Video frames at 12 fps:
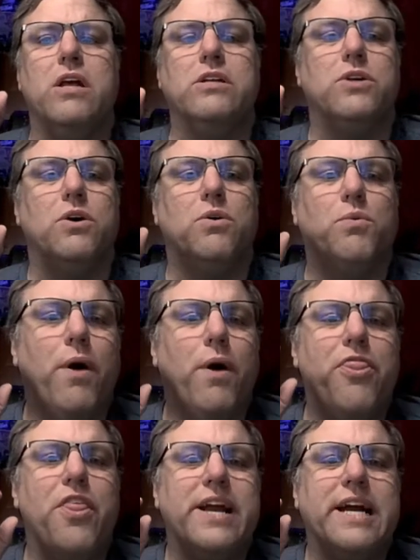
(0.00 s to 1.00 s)
So
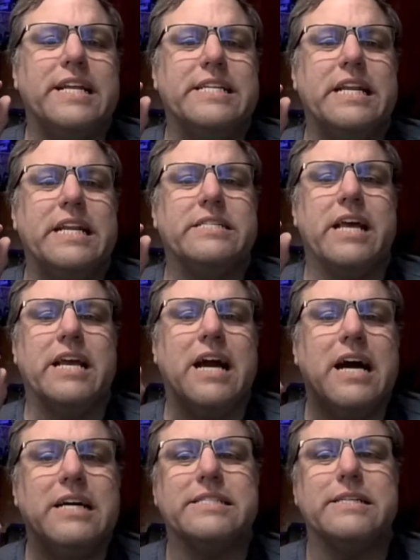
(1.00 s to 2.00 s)
one thing I did is I
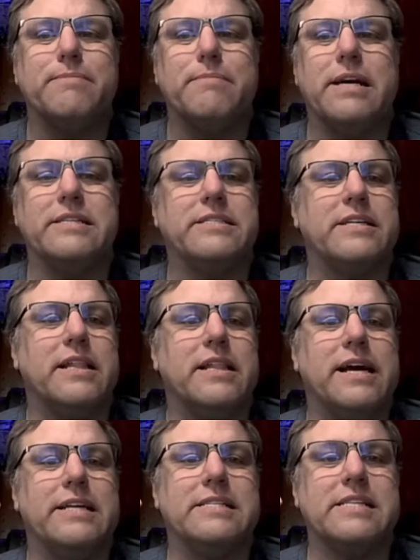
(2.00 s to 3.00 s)
customized the
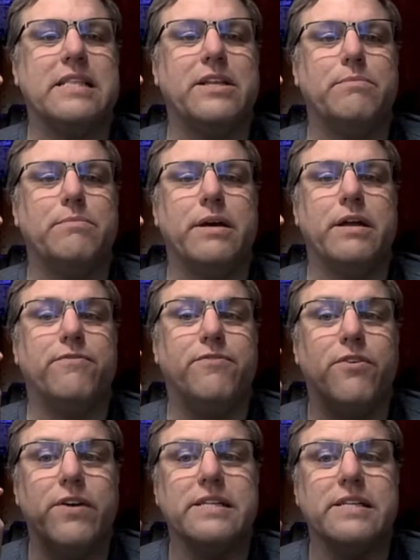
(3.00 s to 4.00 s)
classes a little bit.
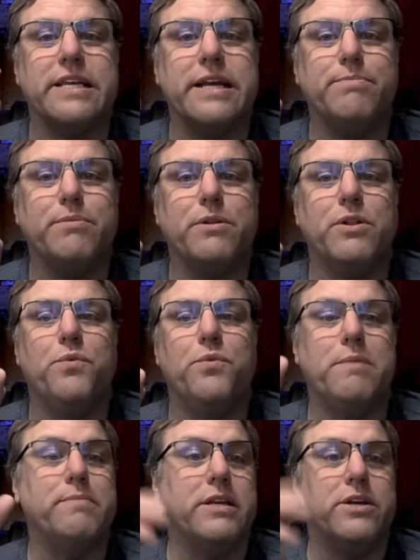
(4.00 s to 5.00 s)
For example,
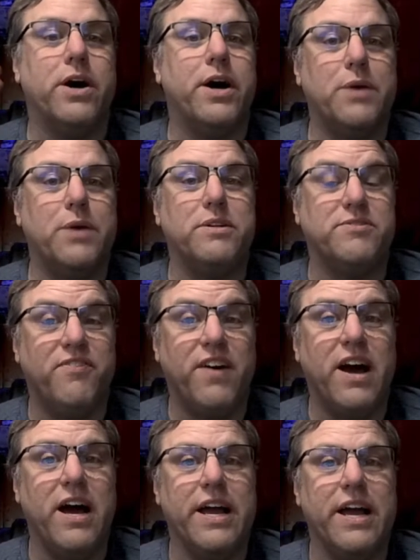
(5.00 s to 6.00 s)
when my daughter was
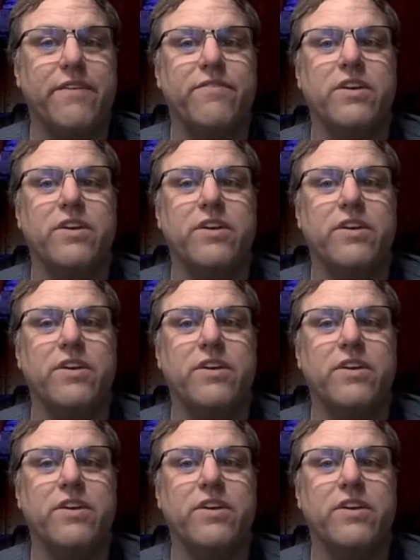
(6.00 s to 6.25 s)
5,